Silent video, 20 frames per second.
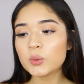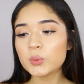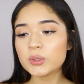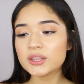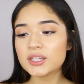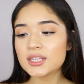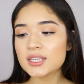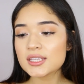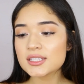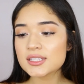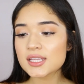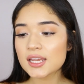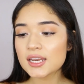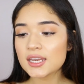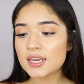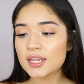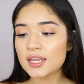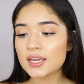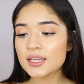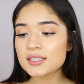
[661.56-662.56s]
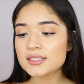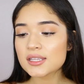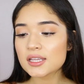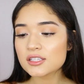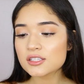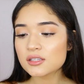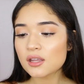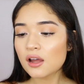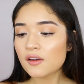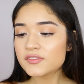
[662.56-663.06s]
in with this NYX
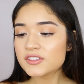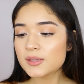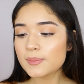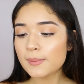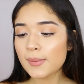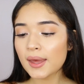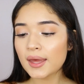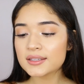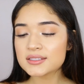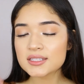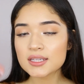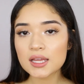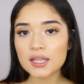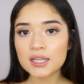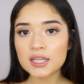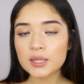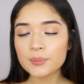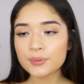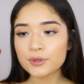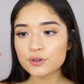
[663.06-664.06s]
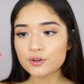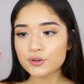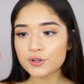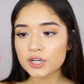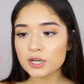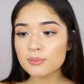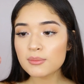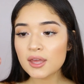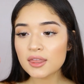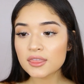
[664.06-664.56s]
Soft Matte Lip
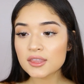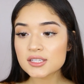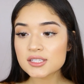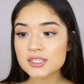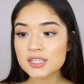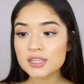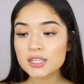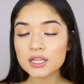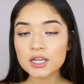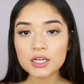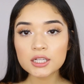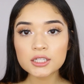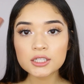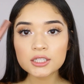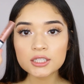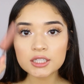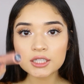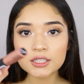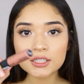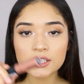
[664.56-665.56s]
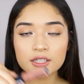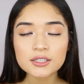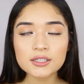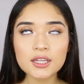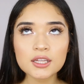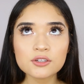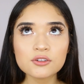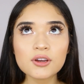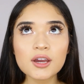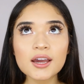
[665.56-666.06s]
Cream, and this is in the color London.
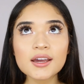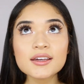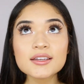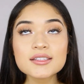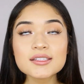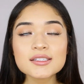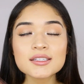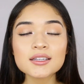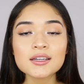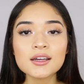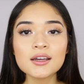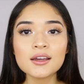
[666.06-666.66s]
And you guys,